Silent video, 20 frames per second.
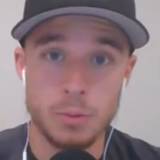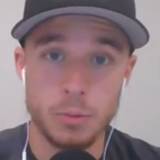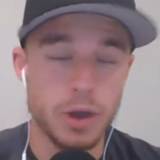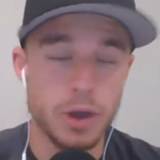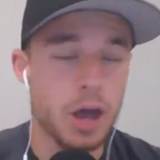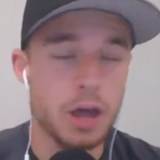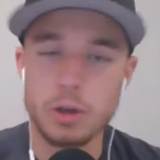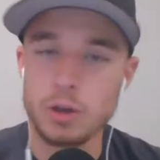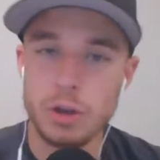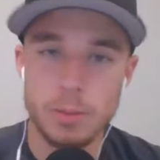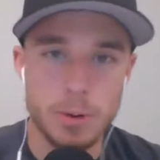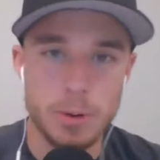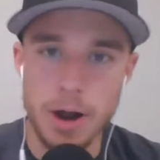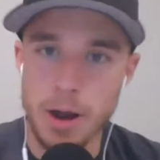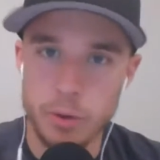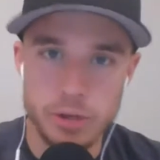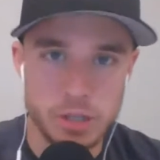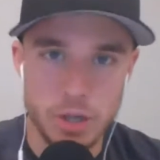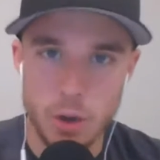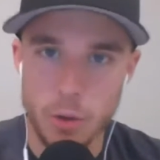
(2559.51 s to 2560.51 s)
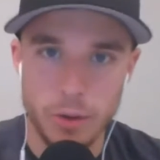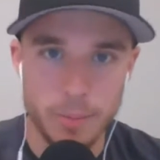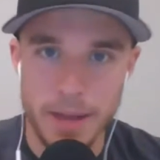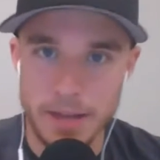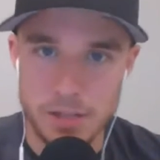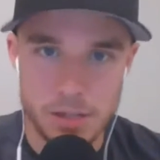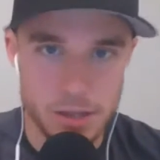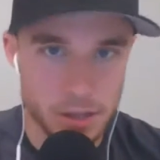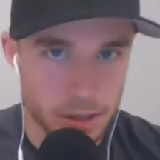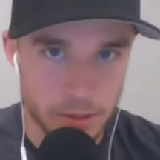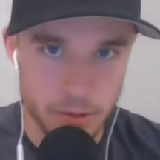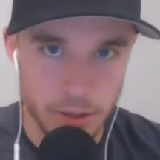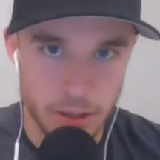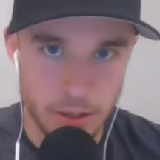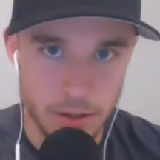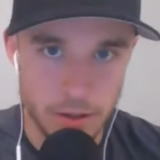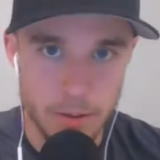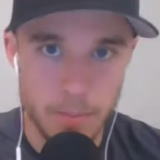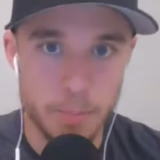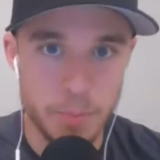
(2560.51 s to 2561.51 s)
we all knew LeBron wasn't going back to
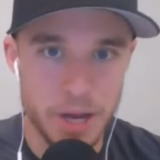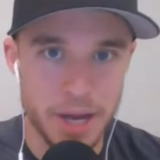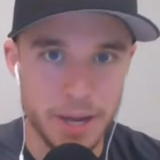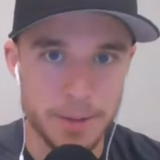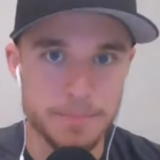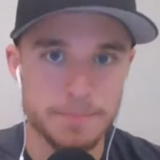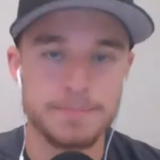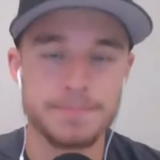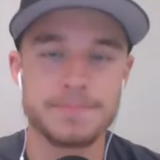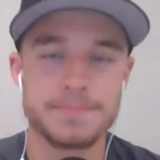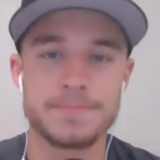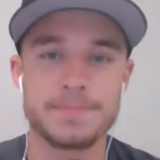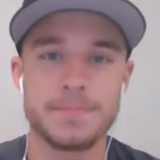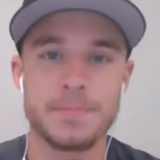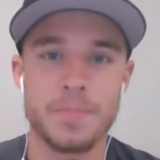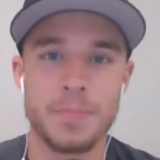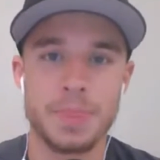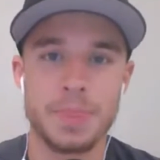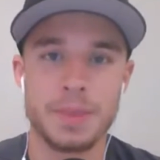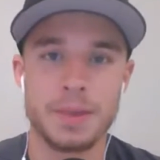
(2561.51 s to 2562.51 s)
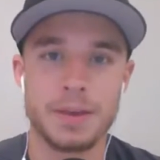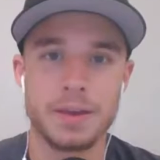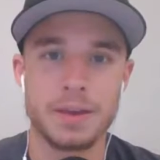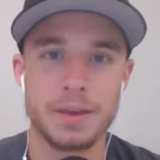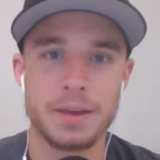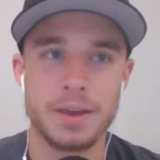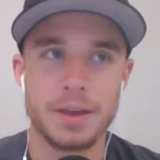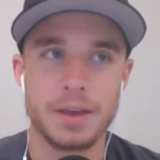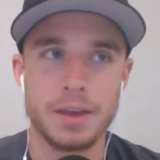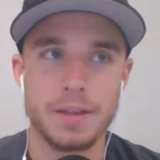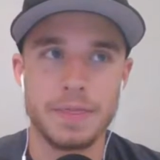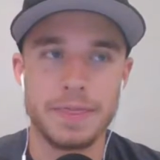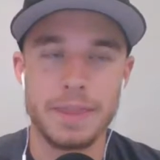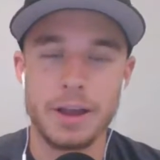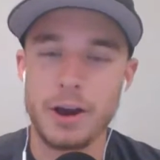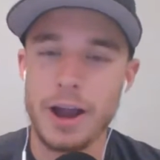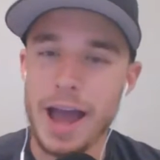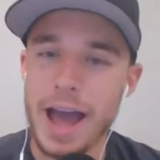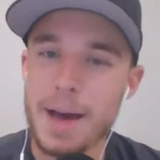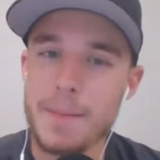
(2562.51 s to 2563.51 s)
Cleveland. But
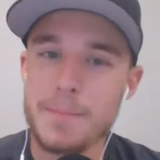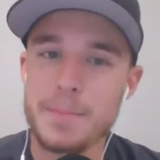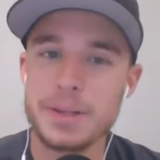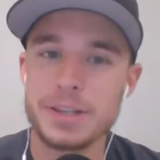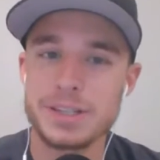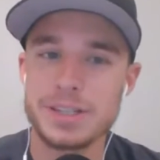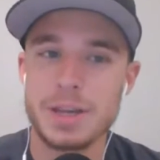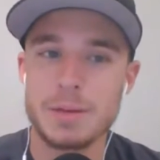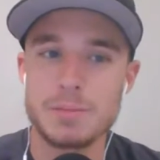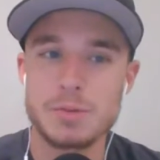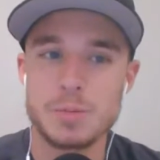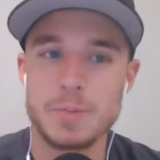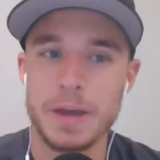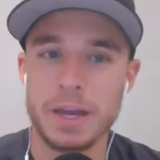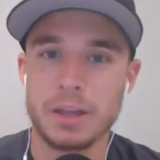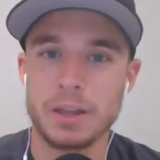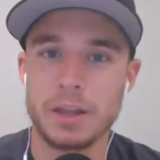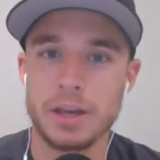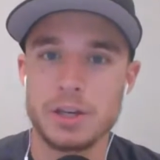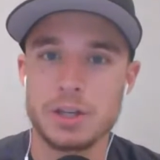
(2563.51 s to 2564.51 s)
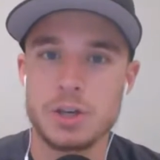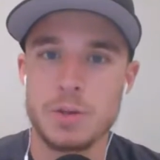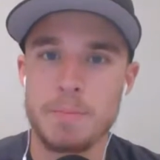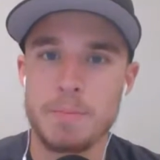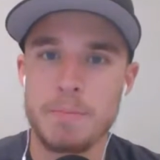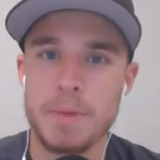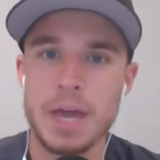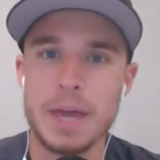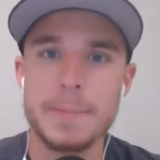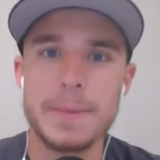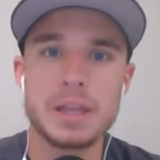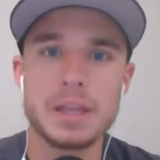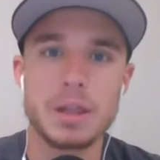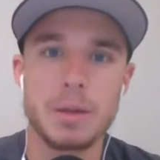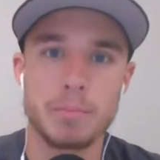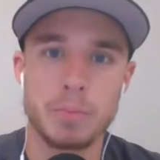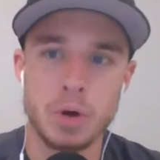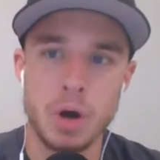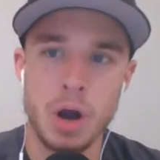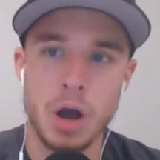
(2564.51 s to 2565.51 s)
there had been some speculation, maybe
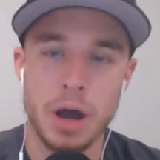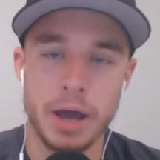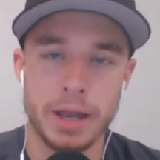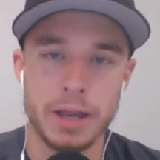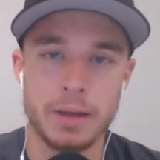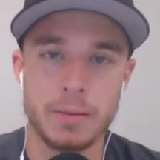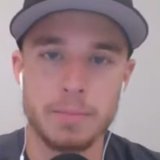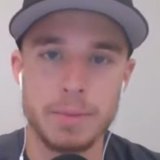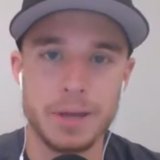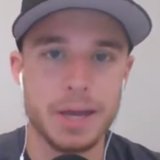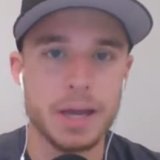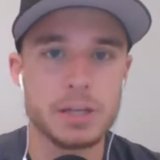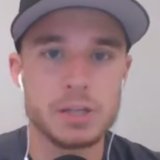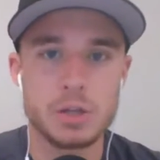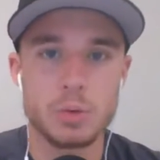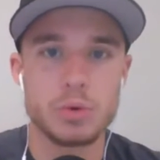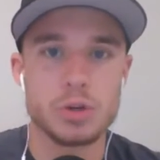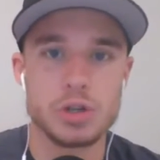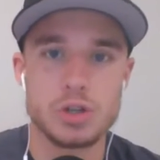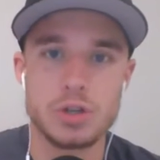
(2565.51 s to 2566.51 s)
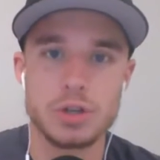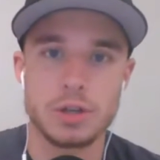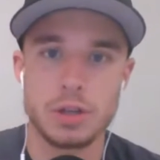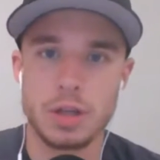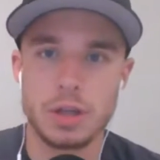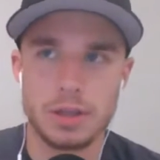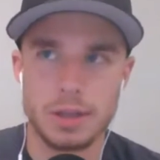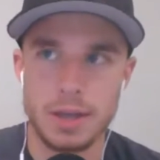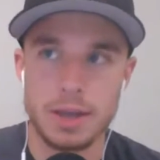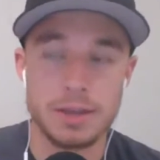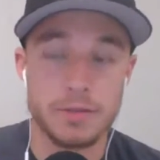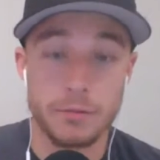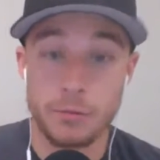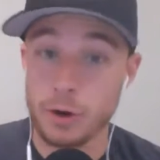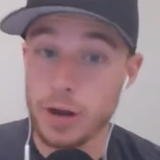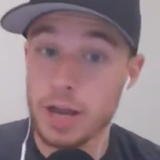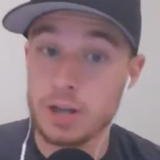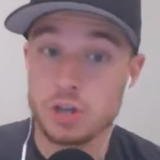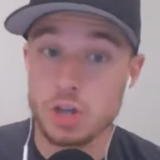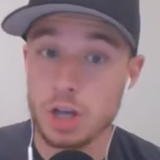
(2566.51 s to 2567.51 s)
LeBron, because there was the
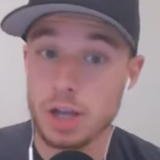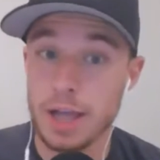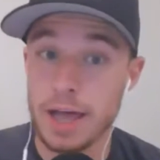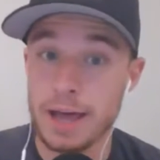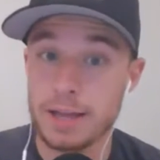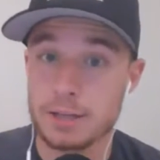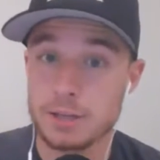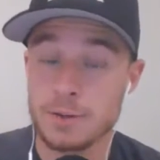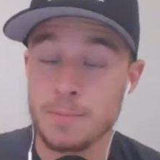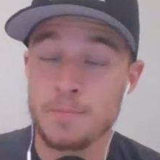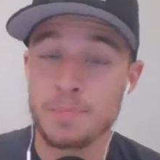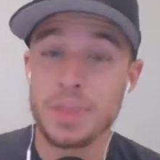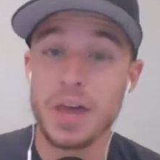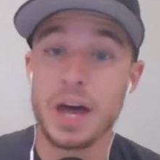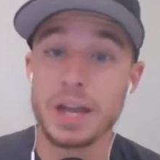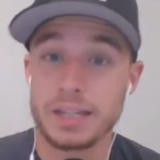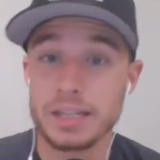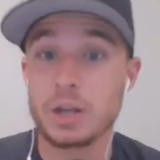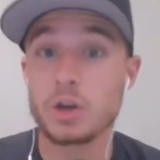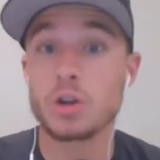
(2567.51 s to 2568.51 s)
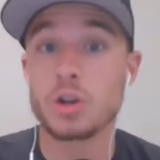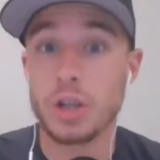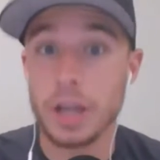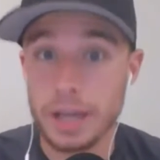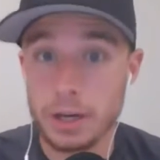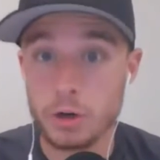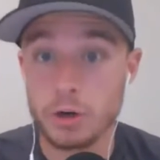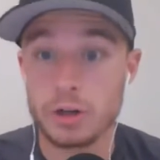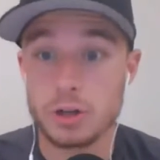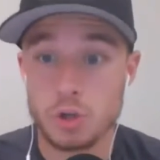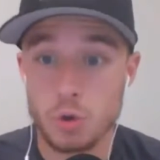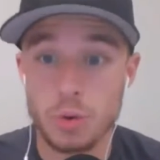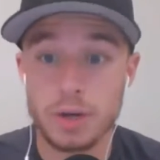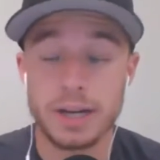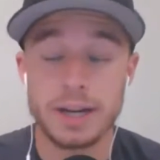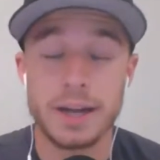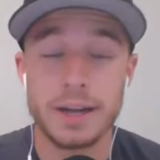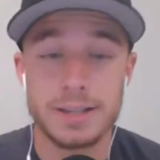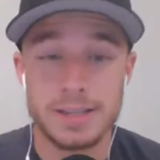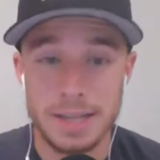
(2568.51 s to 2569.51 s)
free agent class a year later in
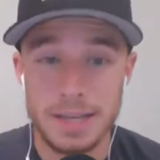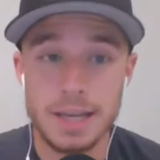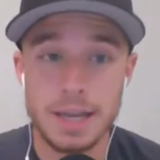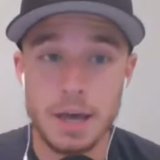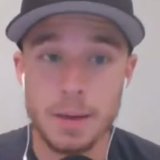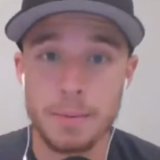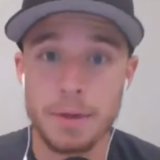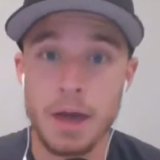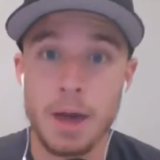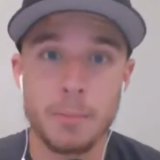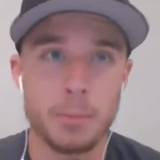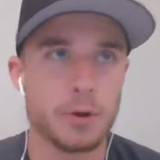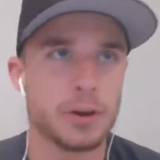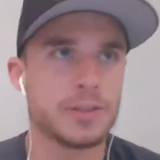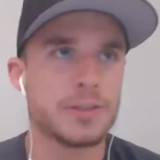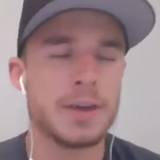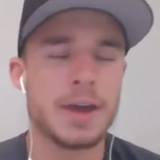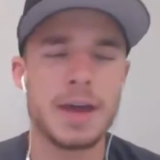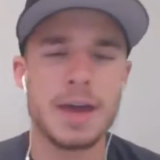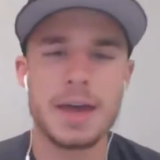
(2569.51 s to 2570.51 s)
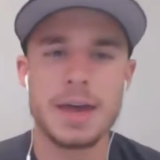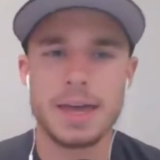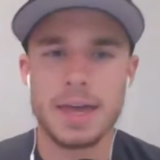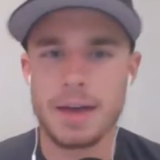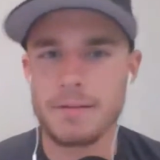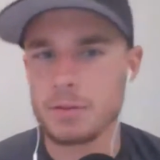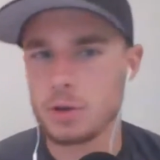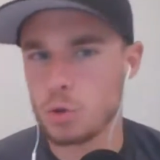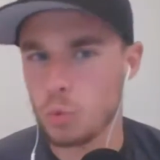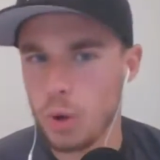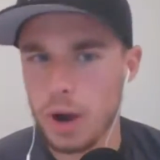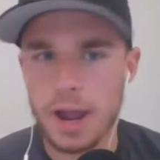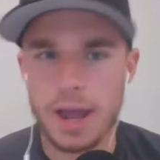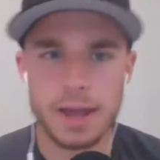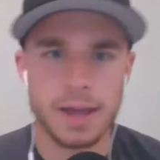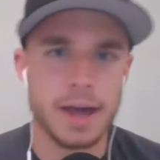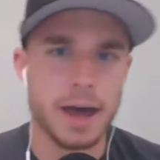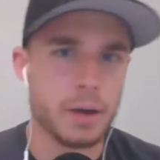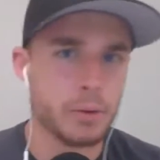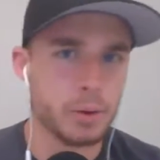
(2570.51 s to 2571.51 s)
2019 coming up with Kevin
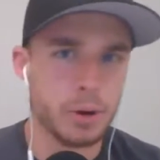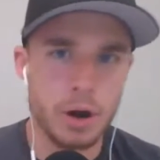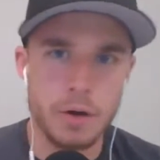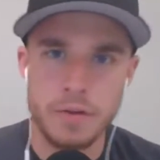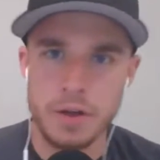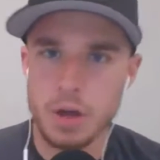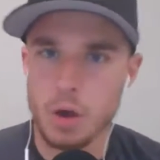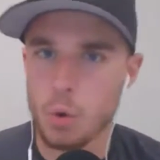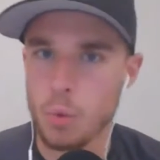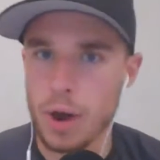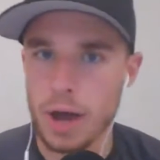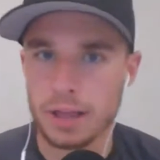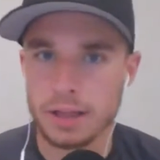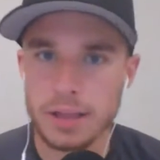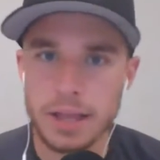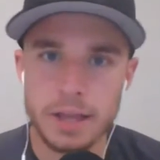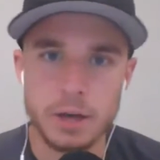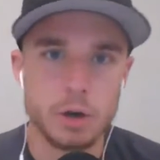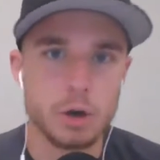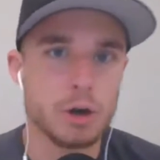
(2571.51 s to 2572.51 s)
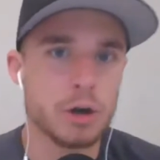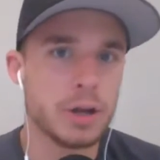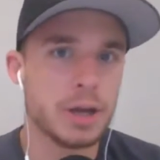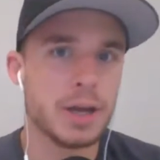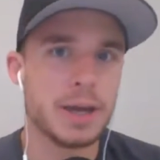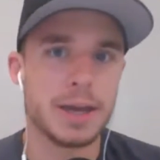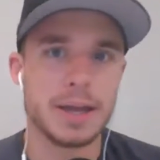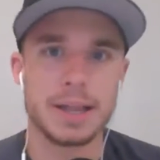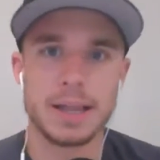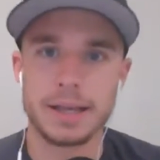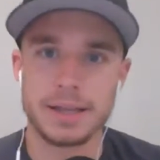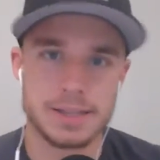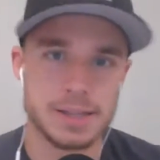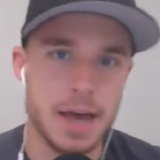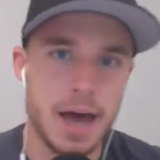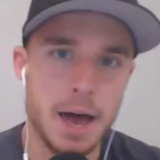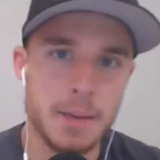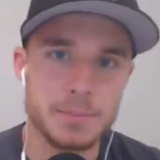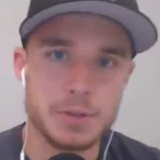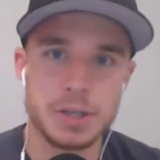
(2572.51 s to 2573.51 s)
Durant, Kyrie Irving, Kawhi Leonard, Klay
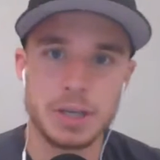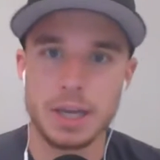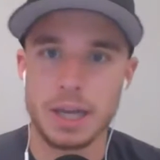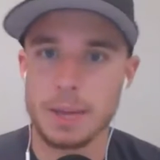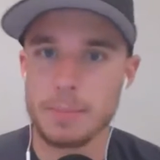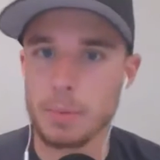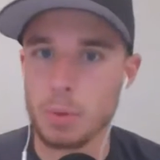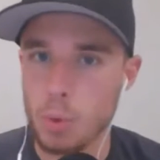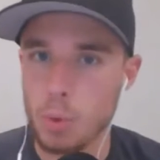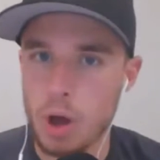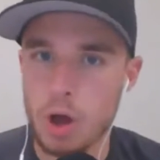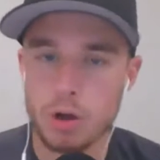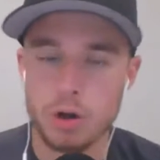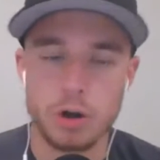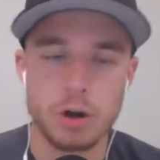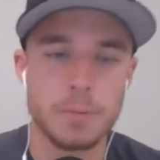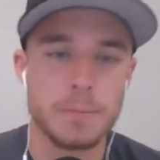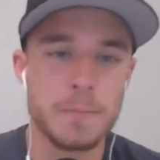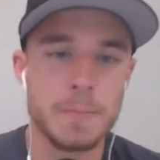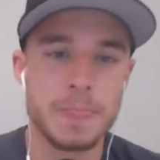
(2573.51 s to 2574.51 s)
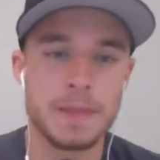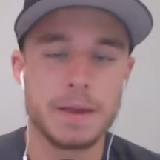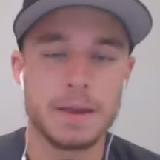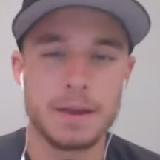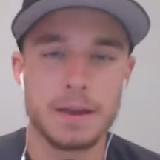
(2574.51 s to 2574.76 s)
Thompson, Kemba Walker.